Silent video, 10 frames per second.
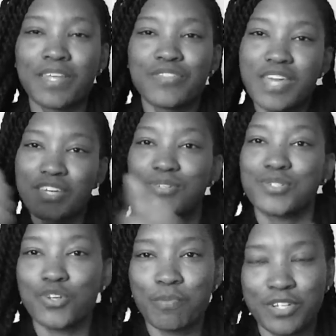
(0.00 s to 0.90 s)
Thank you
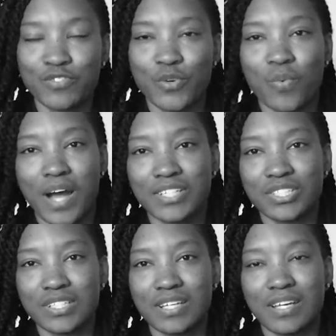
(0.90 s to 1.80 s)
so much for
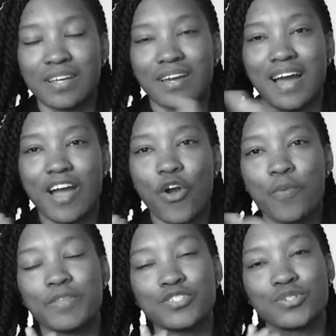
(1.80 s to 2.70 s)
watching. I hope
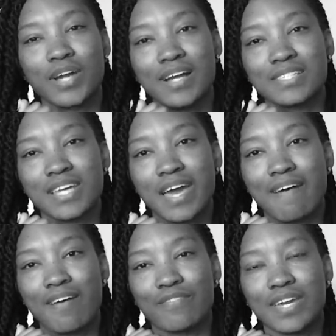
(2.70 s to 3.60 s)
that you guys
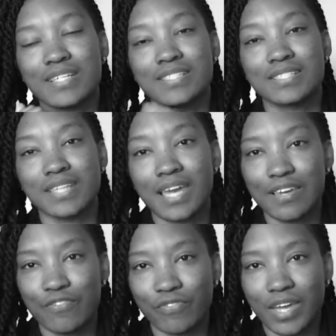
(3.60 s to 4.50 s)
have a
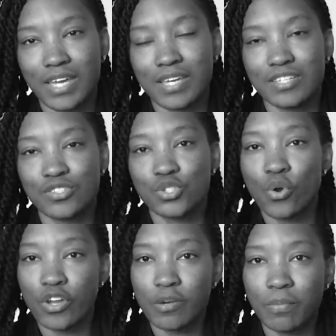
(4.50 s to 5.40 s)
safe and
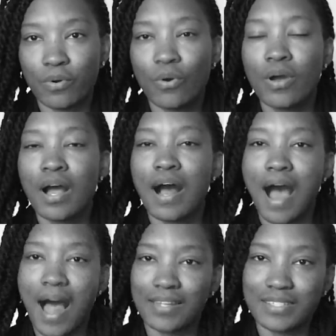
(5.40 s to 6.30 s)
enjoyable
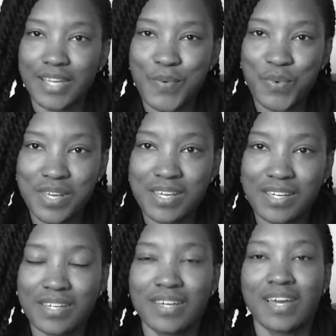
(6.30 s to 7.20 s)
holiday
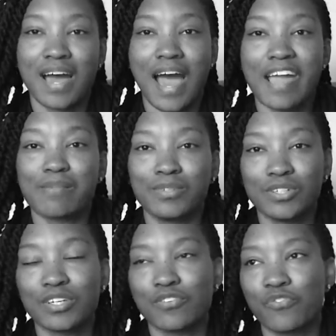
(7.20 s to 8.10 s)
week. I am
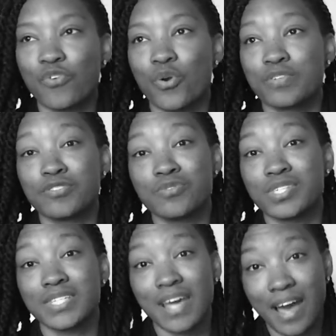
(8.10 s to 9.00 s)
looking forward to the
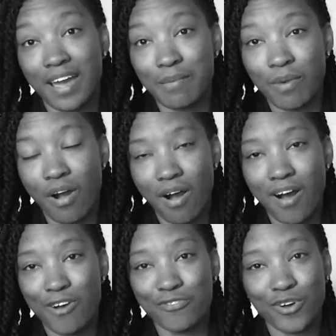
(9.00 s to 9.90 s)
time
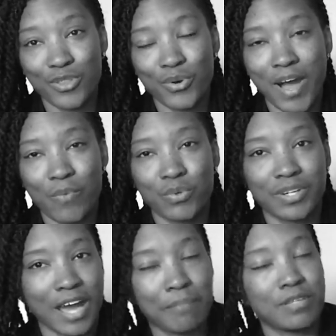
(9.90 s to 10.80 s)
off, although I will
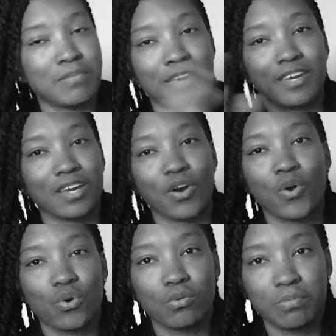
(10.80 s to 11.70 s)
not be making a
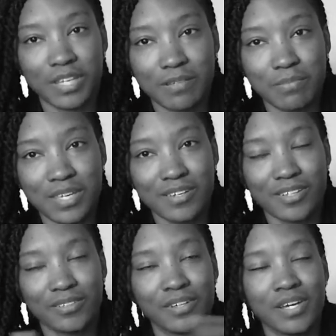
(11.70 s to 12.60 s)
whole big
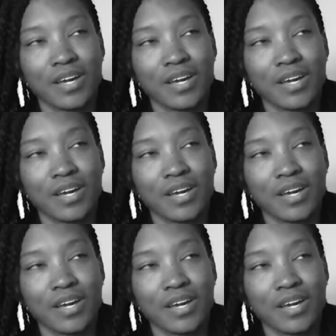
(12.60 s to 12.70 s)
meal.